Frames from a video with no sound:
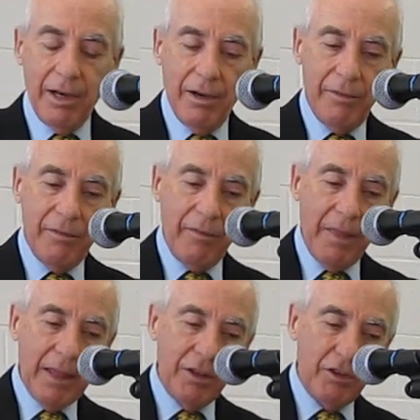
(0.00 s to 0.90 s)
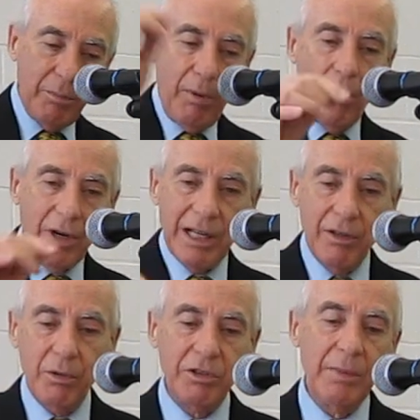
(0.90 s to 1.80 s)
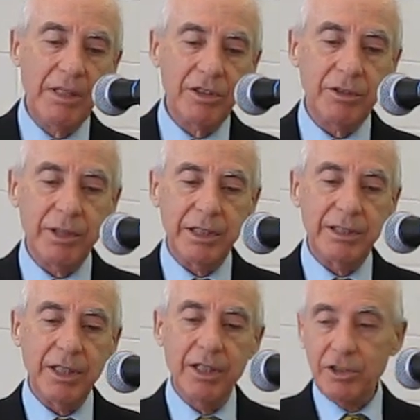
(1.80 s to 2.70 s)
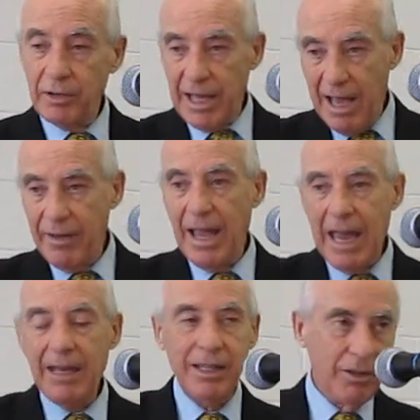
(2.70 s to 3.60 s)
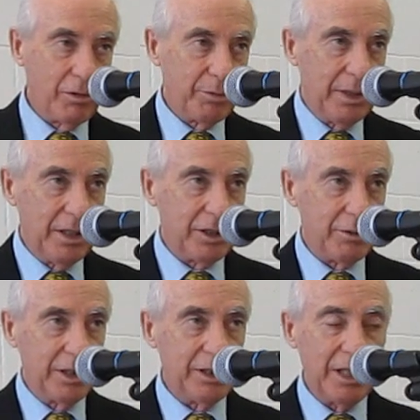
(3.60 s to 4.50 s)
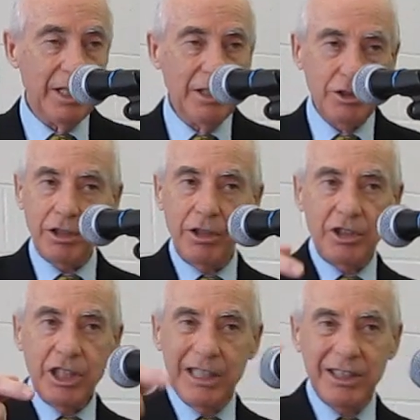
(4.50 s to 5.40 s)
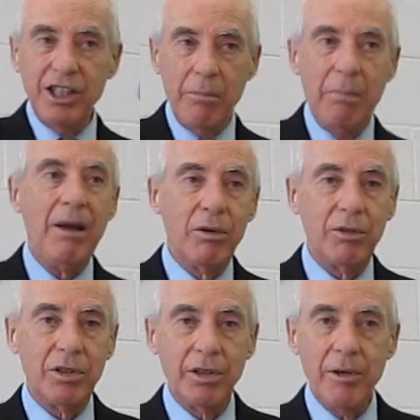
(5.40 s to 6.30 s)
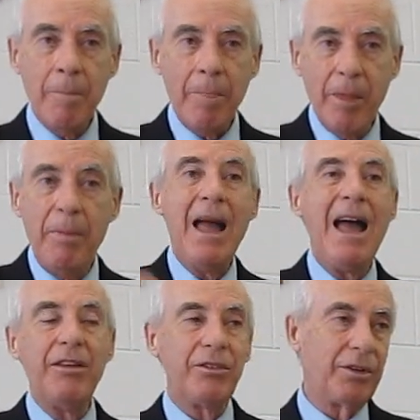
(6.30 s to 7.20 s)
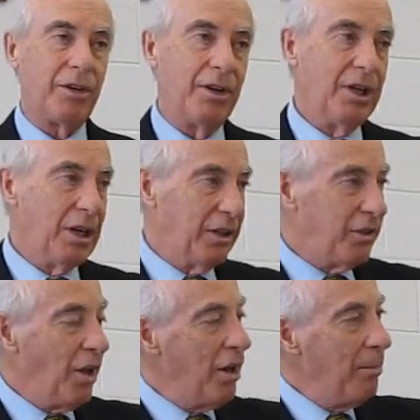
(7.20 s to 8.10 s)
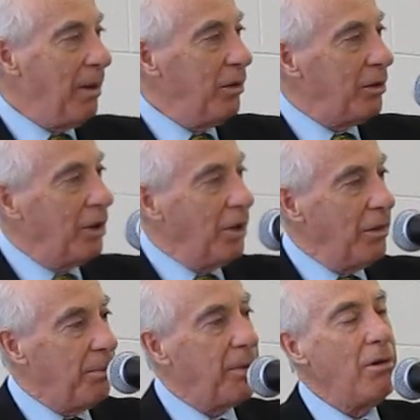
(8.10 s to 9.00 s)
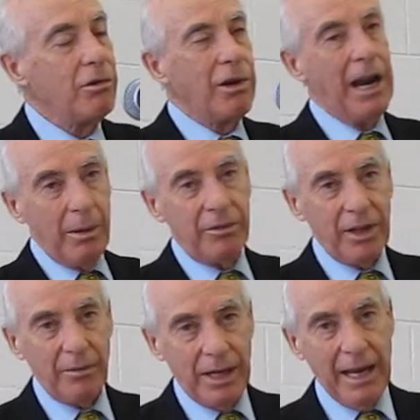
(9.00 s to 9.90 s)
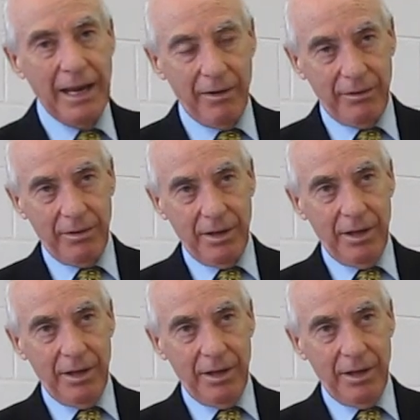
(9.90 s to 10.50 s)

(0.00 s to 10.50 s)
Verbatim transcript: of supporting those ministries. So they have a hand in those ministries. Church isn't about the pastor. It's not about the programs that we have.